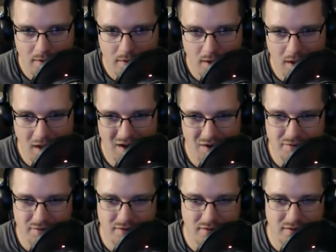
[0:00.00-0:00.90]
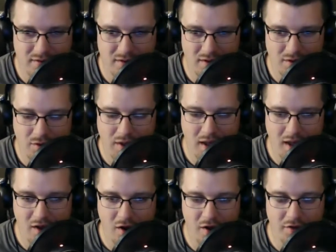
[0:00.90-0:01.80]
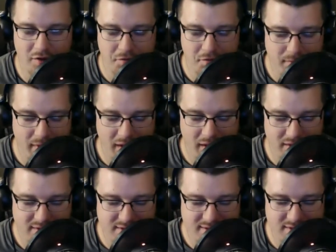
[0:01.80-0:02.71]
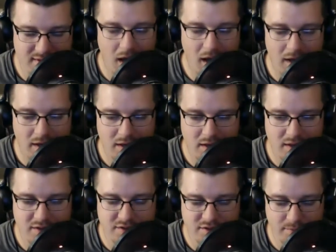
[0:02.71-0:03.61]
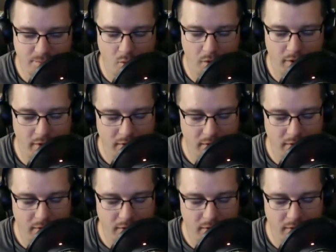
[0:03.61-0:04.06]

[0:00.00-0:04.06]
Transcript: I don't. You can't call it a remake because it's not. It's just a port.